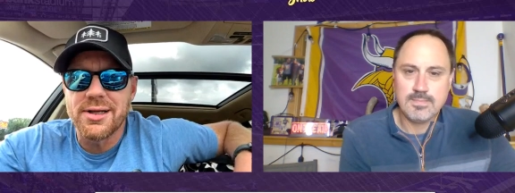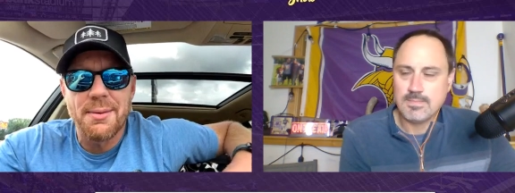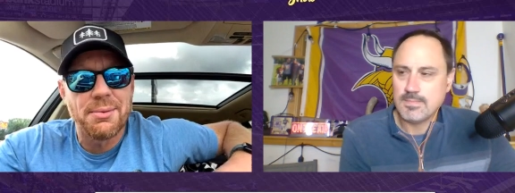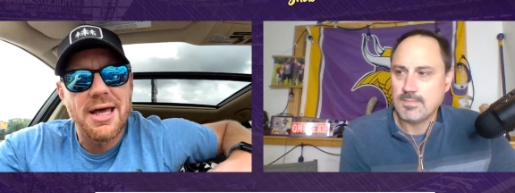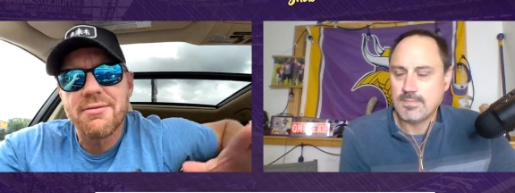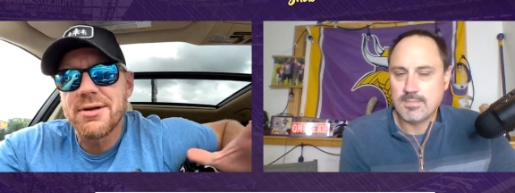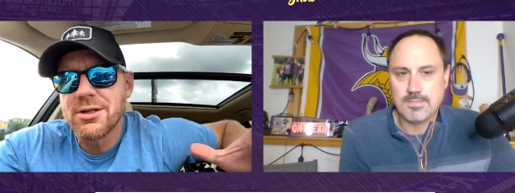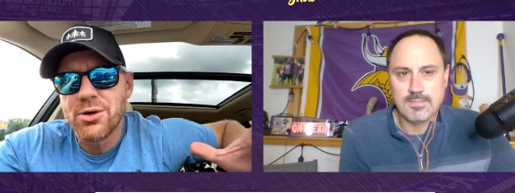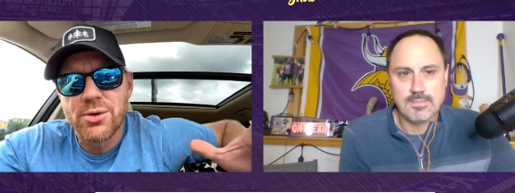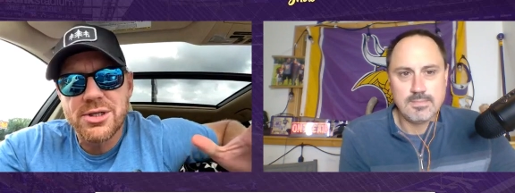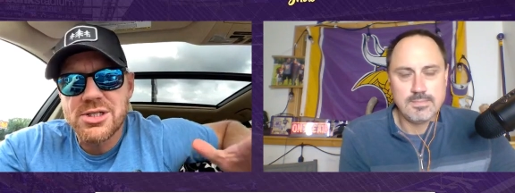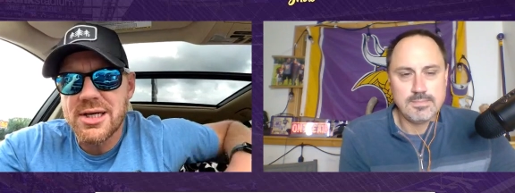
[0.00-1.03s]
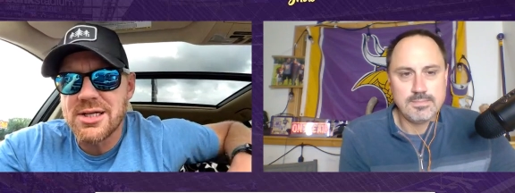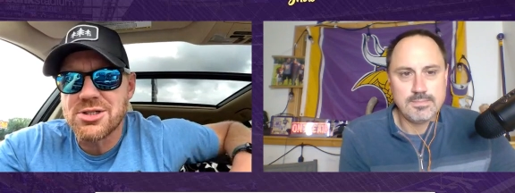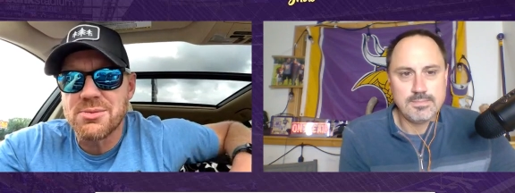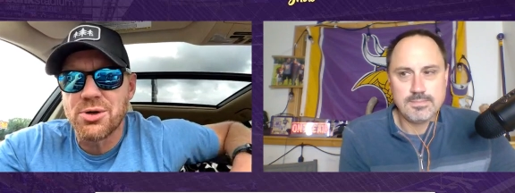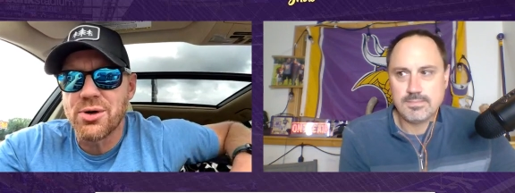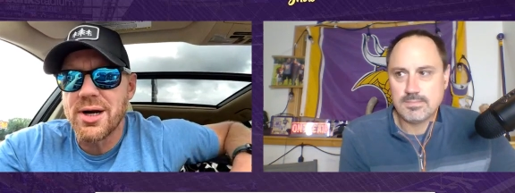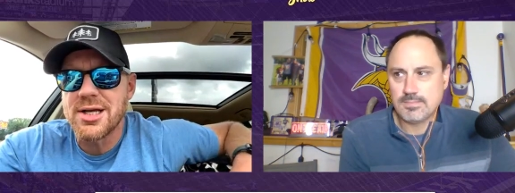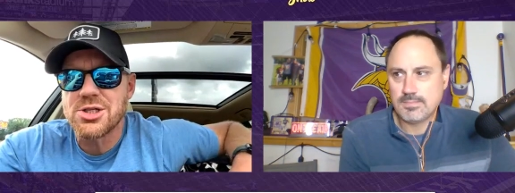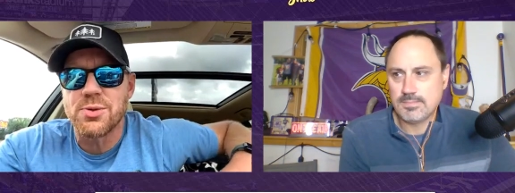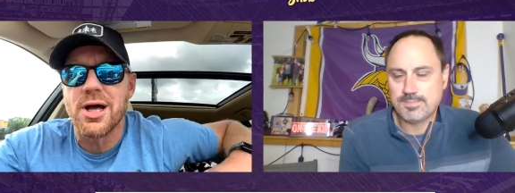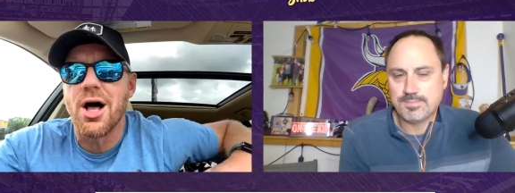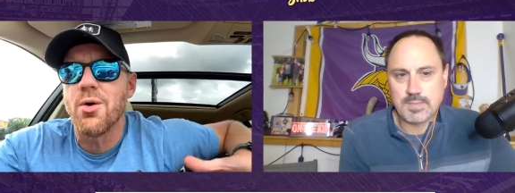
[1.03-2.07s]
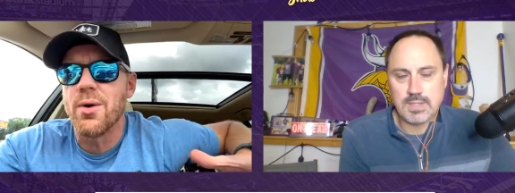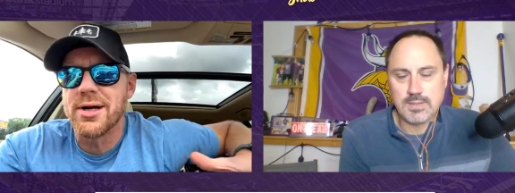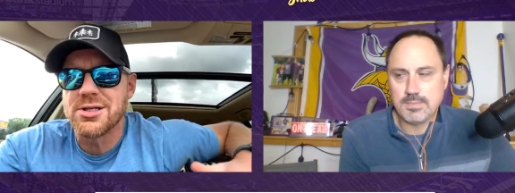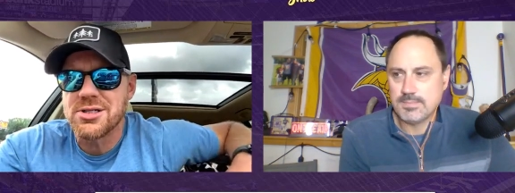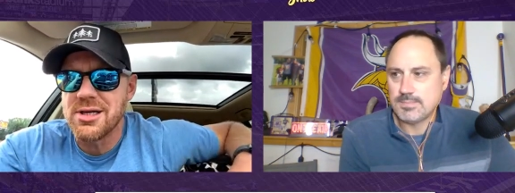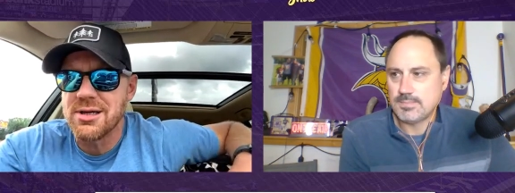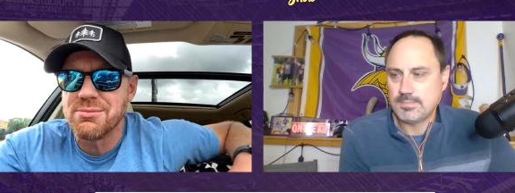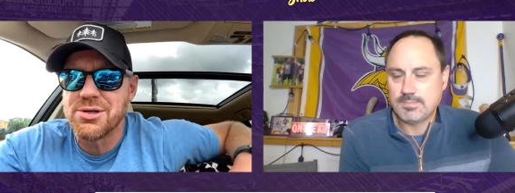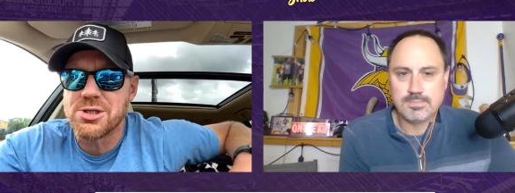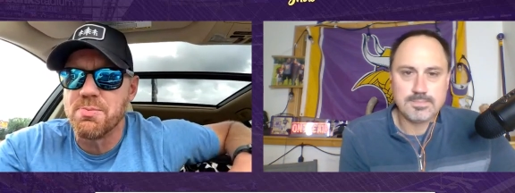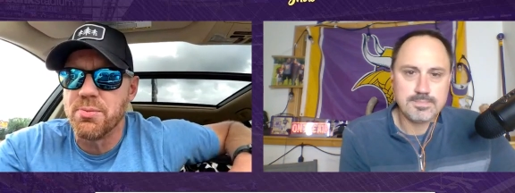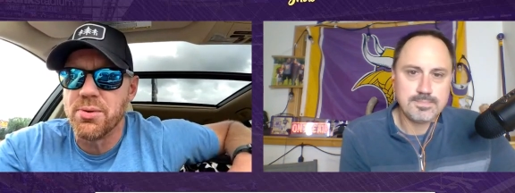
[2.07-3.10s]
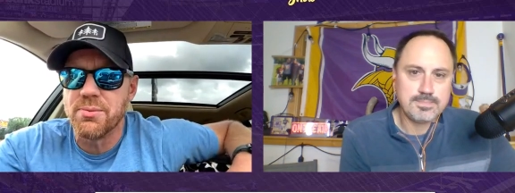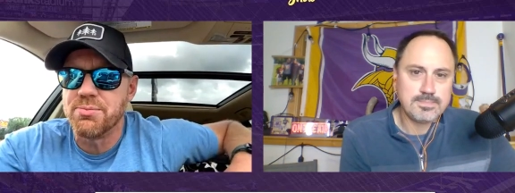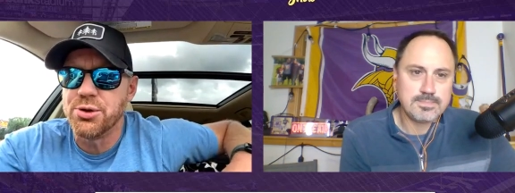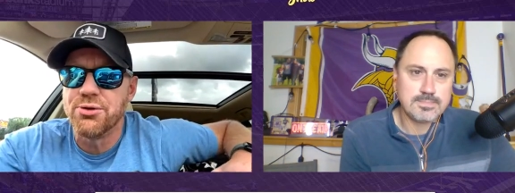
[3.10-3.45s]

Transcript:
Speaker 1: I'm giving Lewis Cine some grace. We all want to see him just do